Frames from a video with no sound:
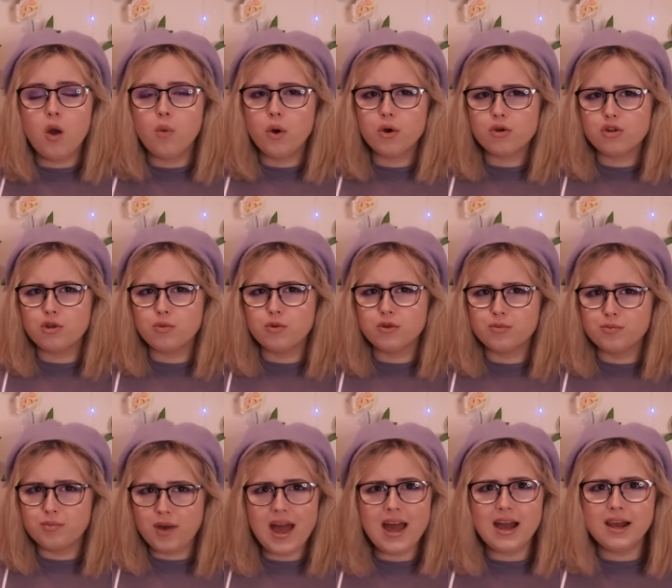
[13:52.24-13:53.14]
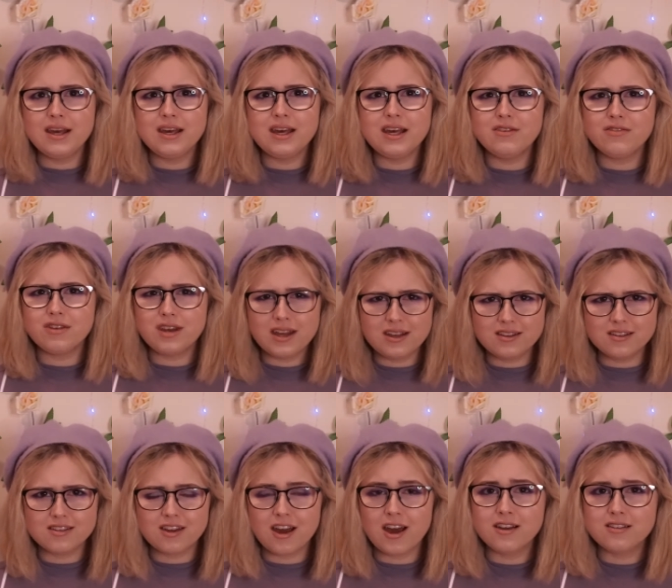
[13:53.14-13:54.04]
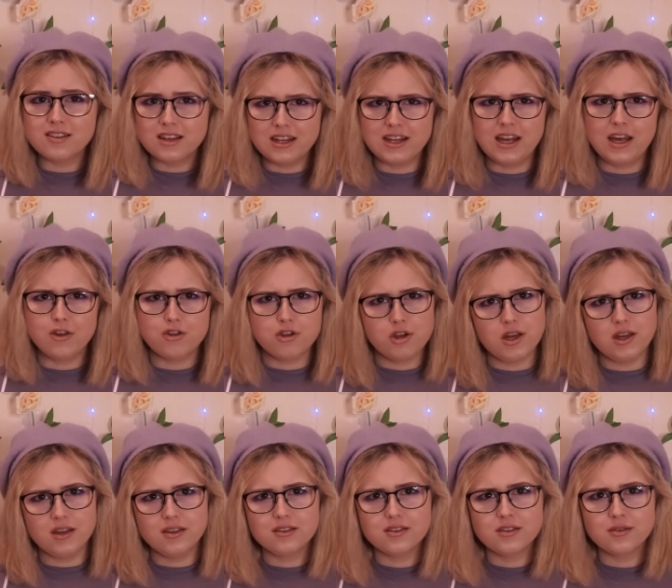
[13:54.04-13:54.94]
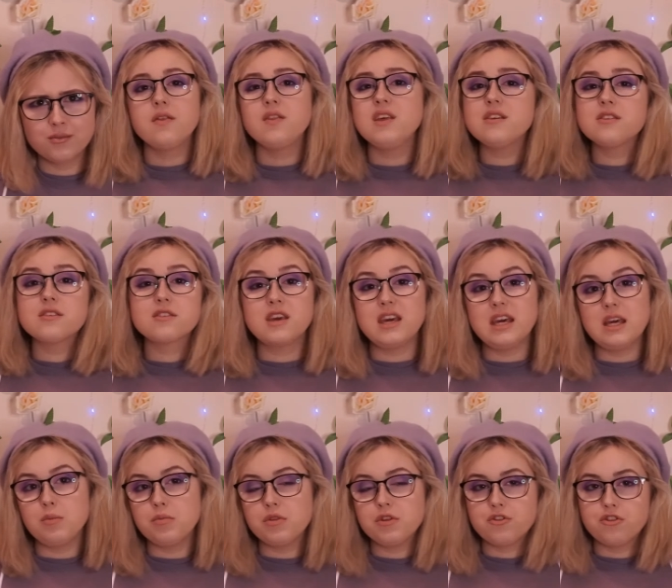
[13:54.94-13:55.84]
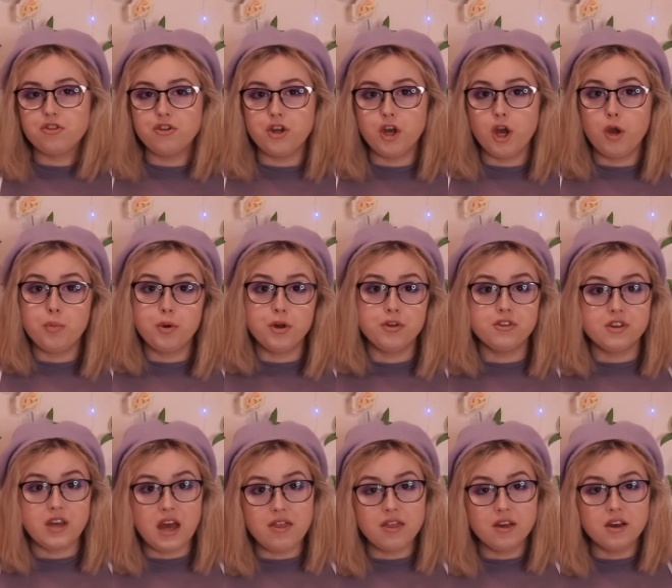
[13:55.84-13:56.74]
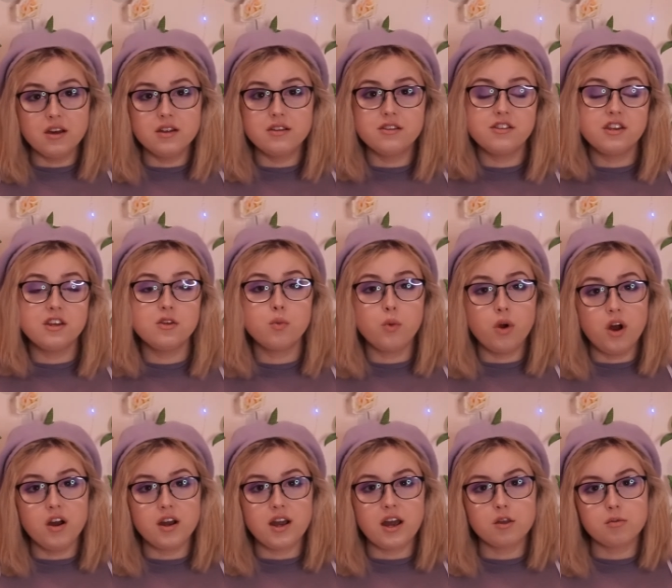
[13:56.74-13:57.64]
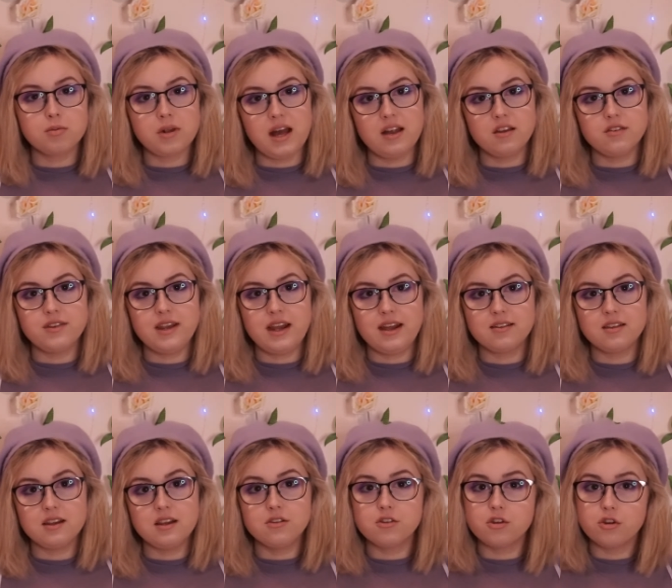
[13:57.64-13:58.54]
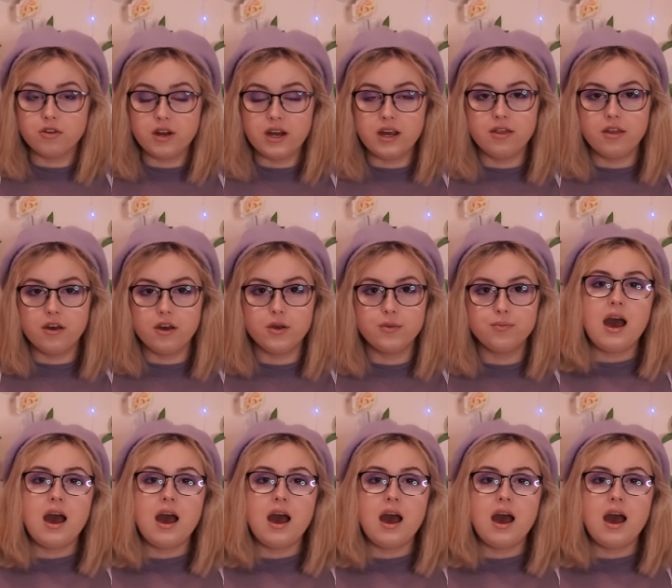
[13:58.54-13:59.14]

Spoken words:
while she was barely even into her teenage years. This scheme the studio put together did work as planned for Natalie's career though.